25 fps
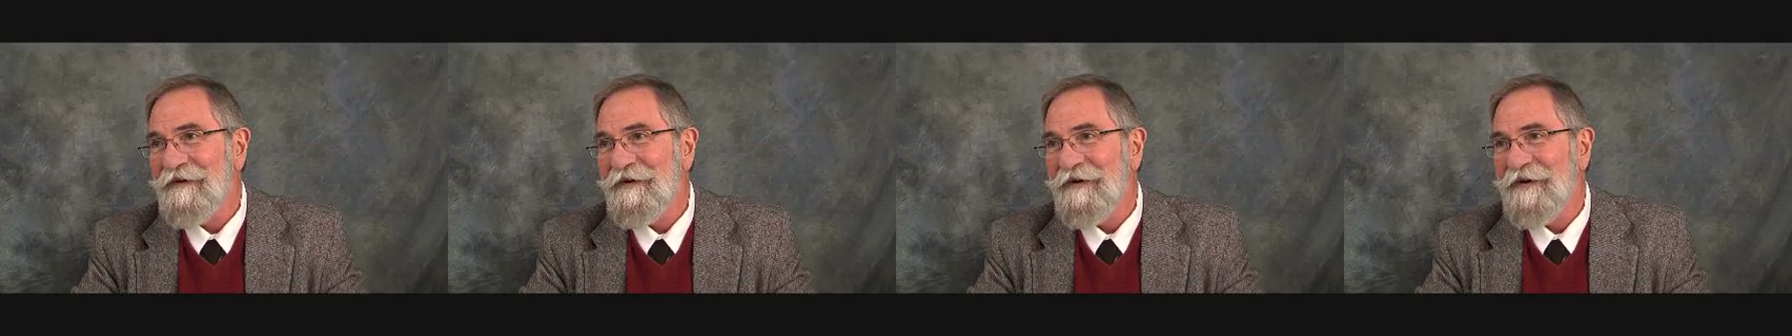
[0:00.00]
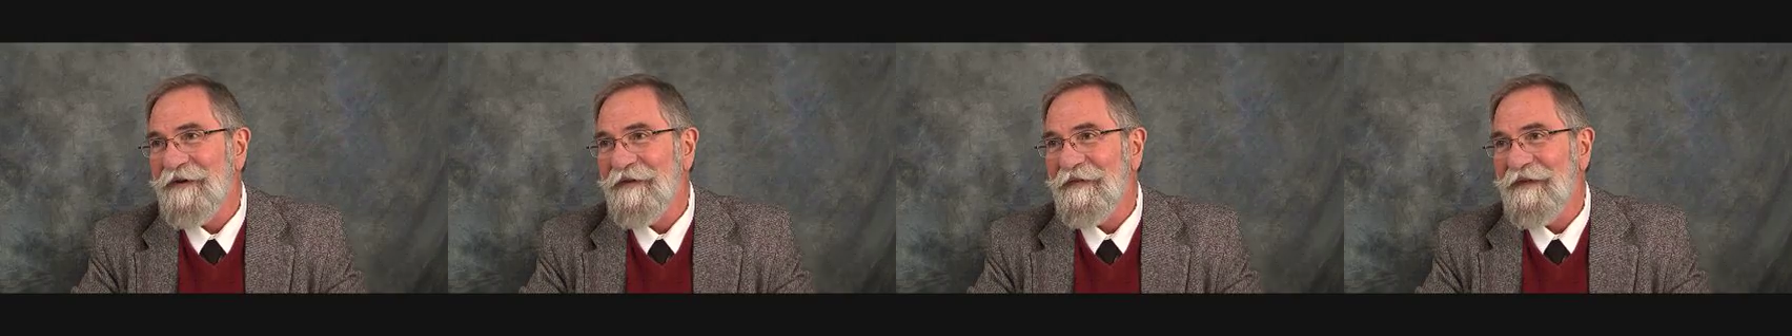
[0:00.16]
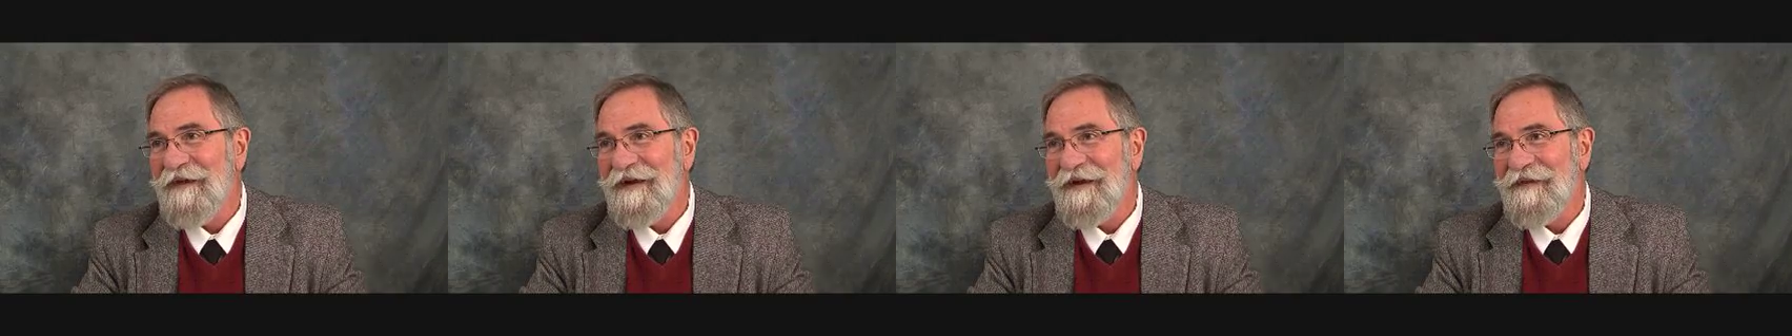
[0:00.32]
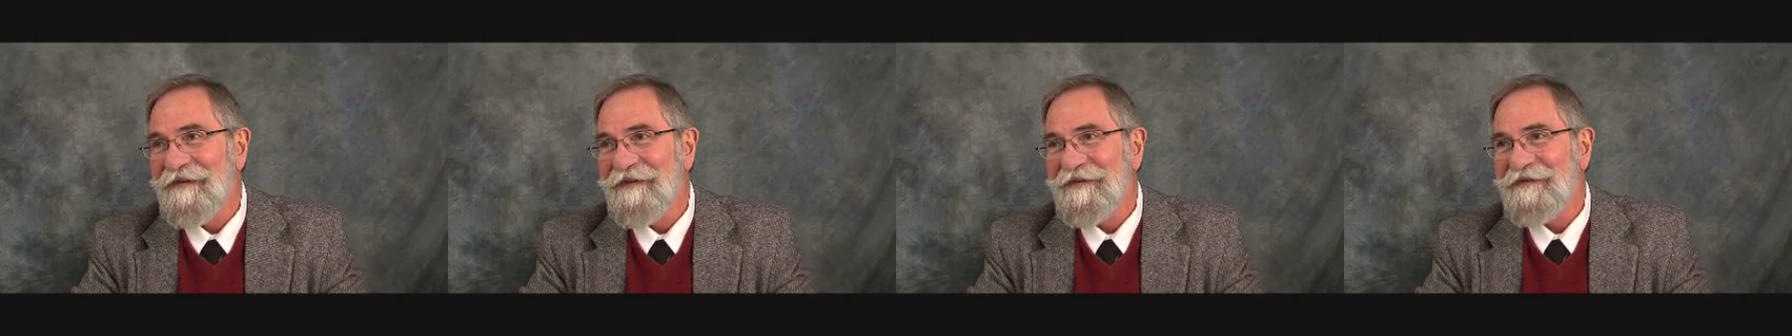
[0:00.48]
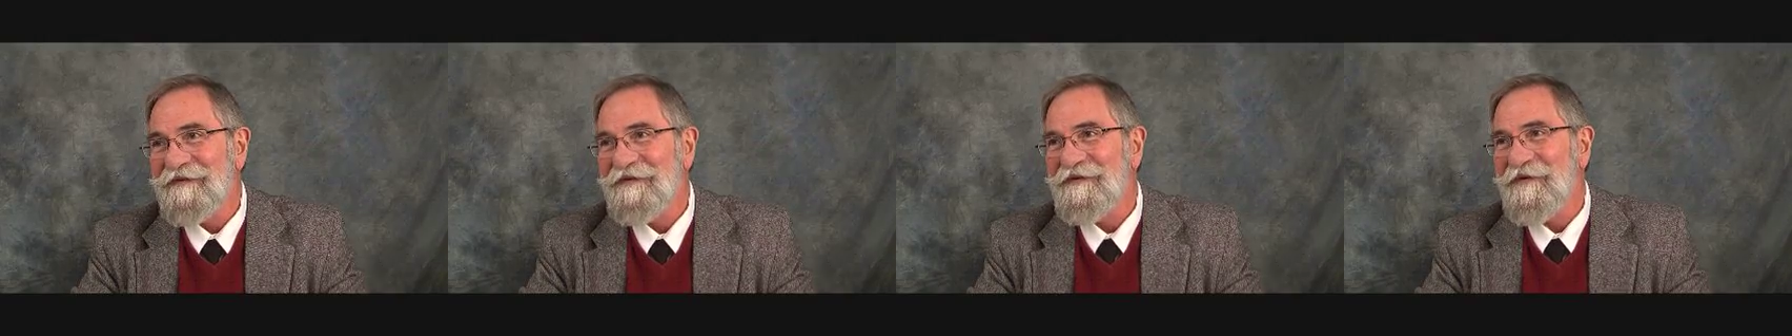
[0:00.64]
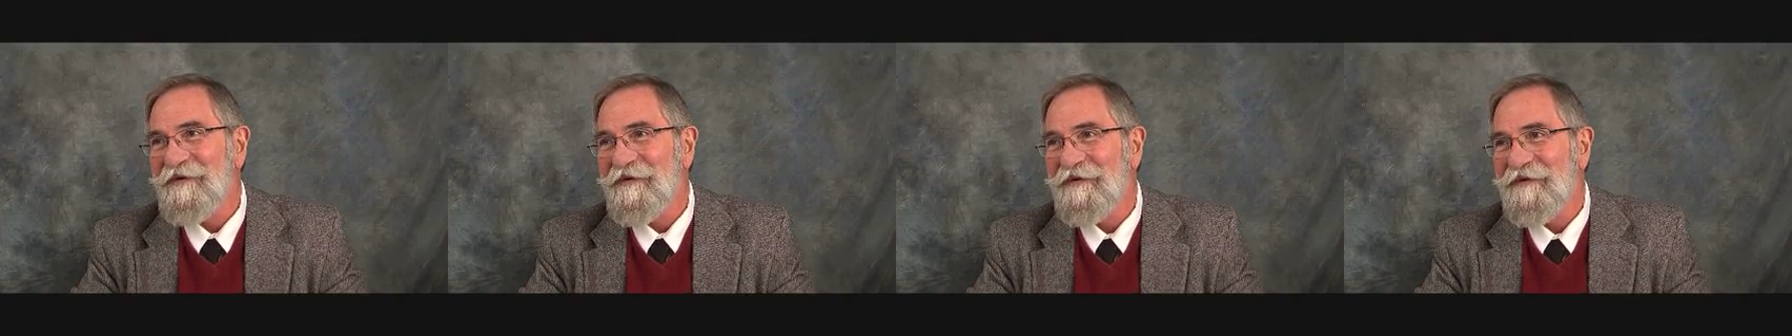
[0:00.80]
on that and
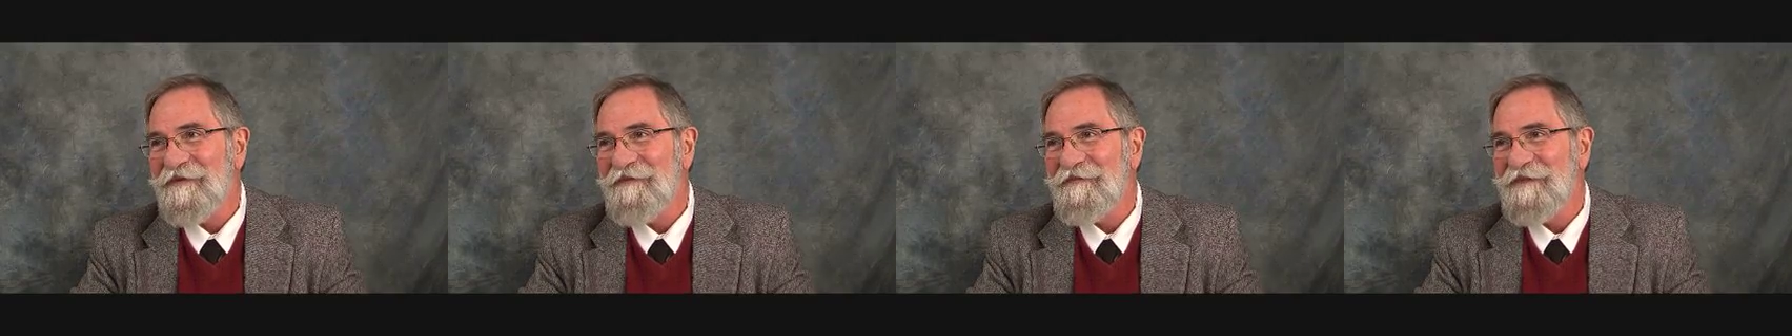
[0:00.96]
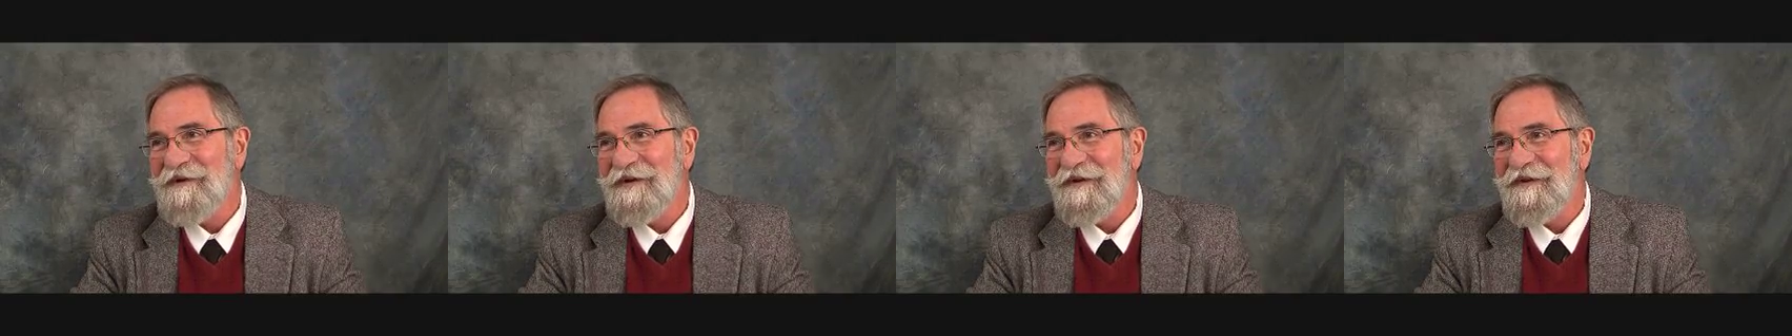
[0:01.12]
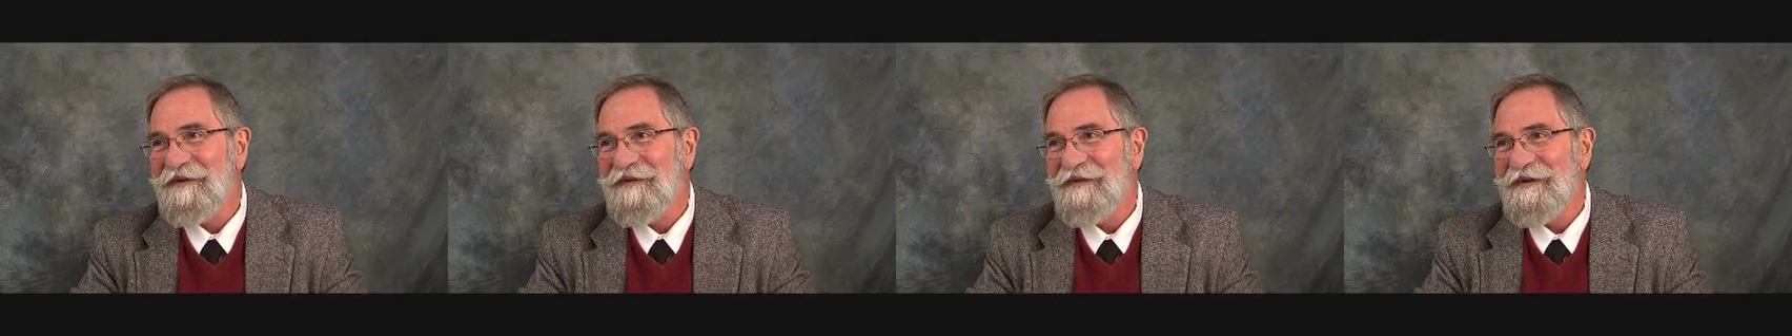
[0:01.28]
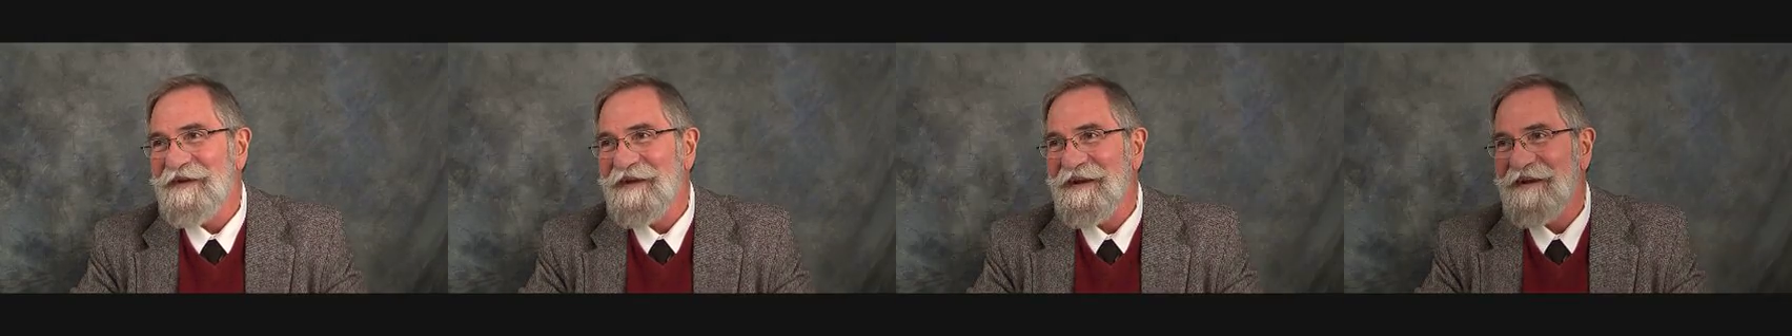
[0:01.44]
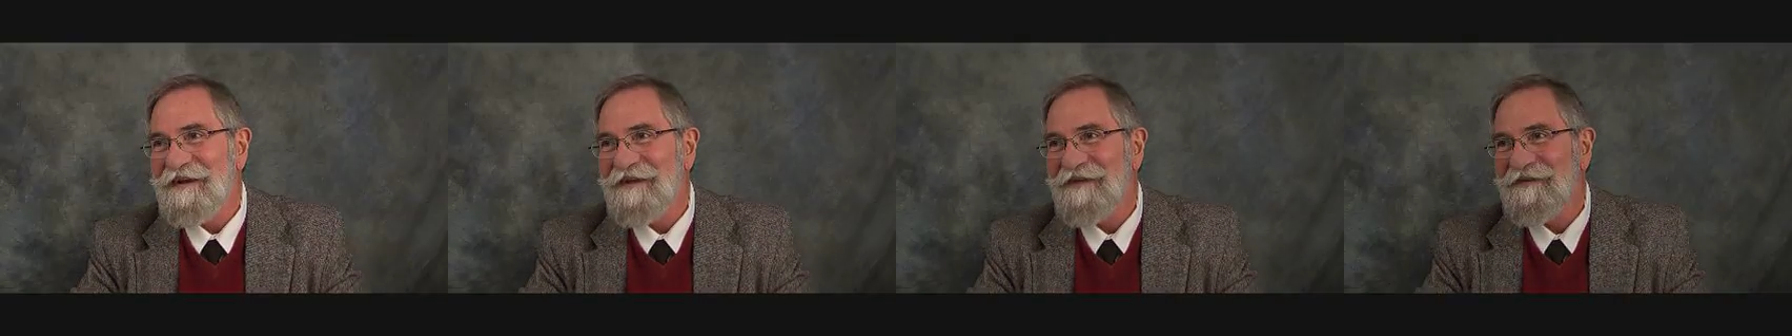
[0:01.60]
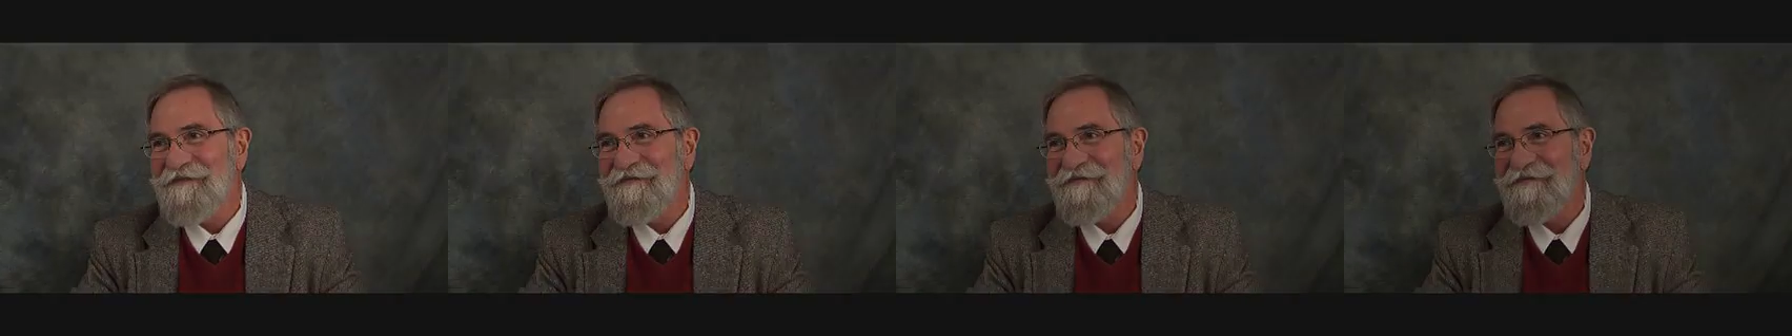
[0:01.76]
then turn them in at the
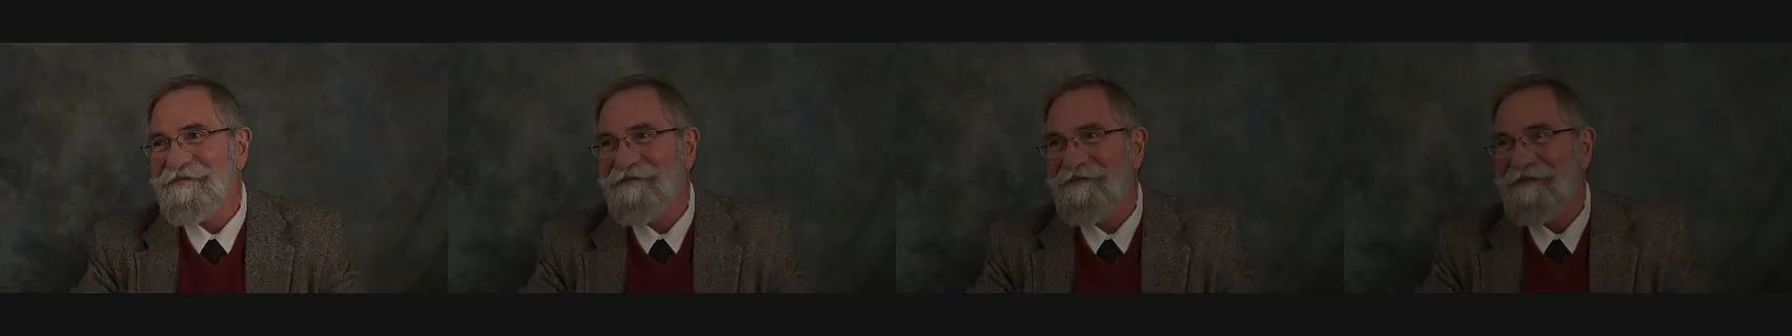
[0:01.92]
end.